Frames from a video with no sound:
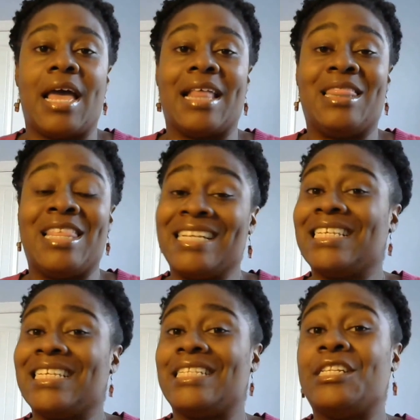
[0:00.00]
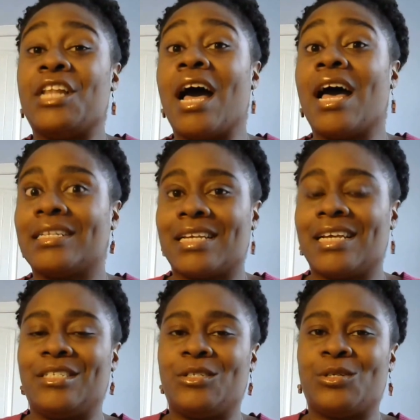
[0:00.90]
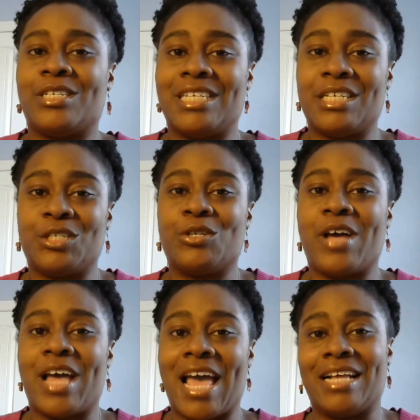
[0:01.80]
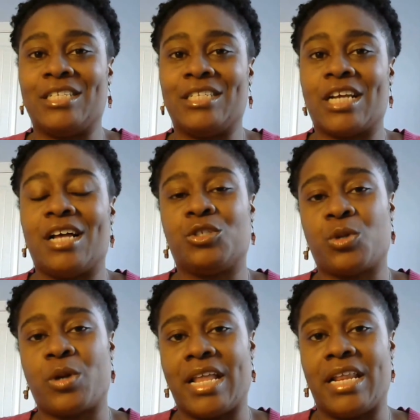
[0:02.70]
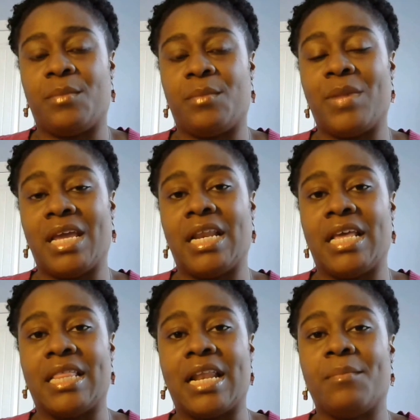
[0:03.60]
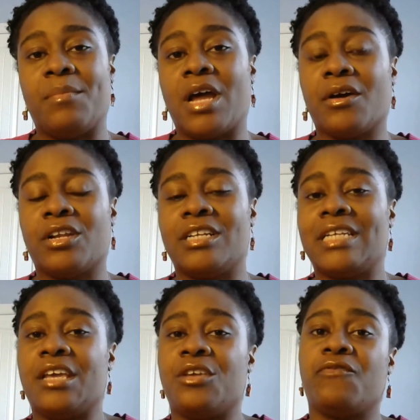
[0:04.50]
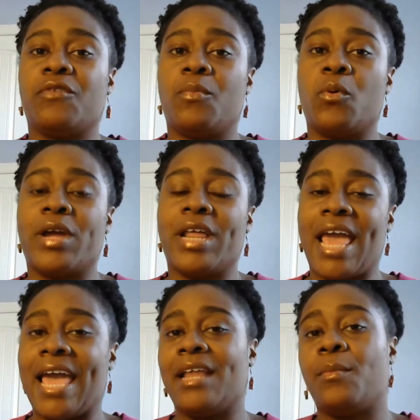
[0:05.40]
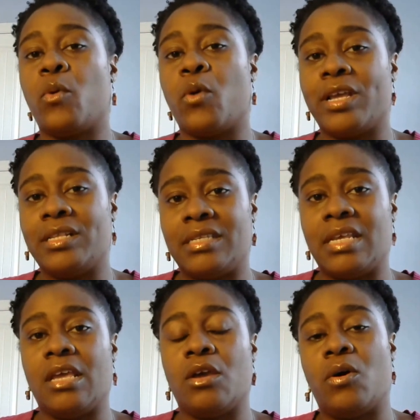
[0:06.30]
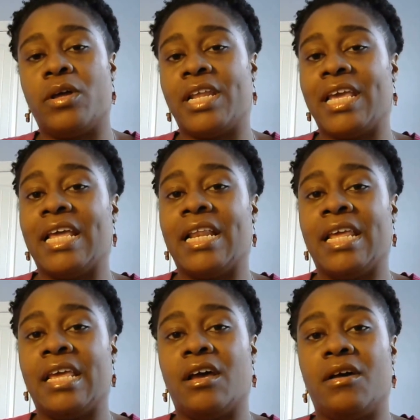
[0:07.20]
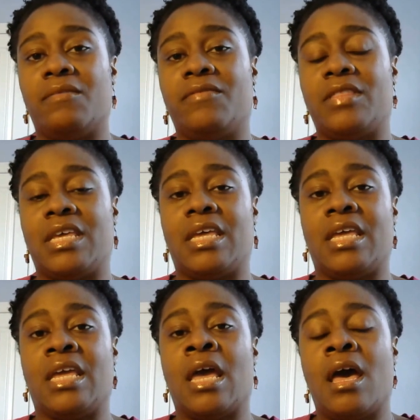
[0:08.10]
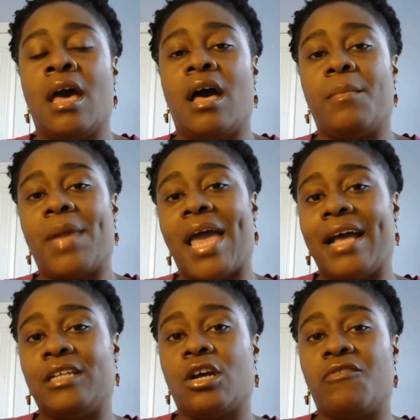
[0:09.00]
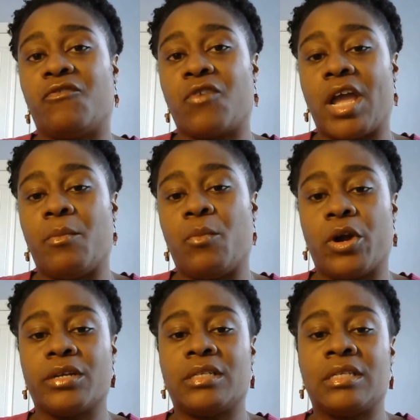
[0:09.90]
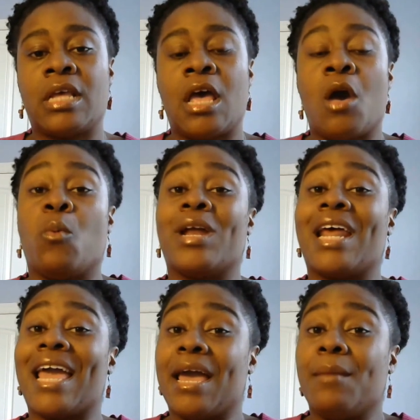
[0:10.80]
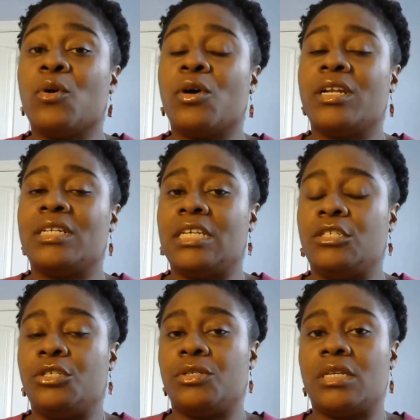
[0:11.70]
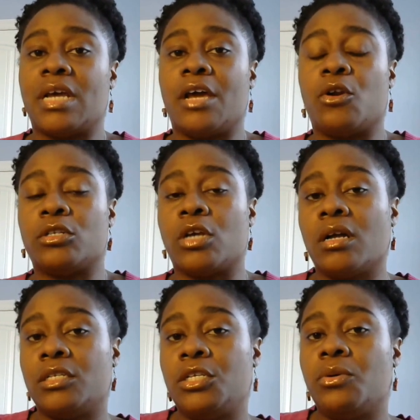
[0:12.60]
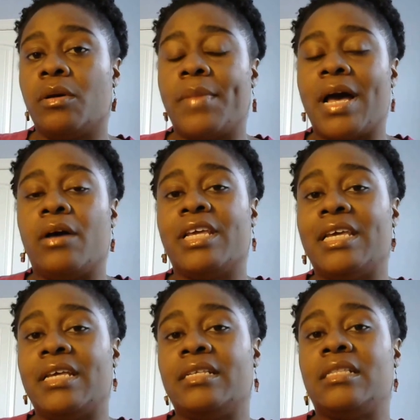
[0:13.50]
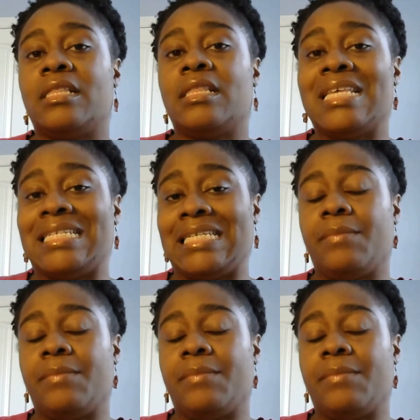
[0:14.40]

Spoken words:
This is not a traditional Agile training, meaning that I'm not going to take you from point A to point Z on any of the Agile frameworks. What I am going to teach you tonight or talk to you about is the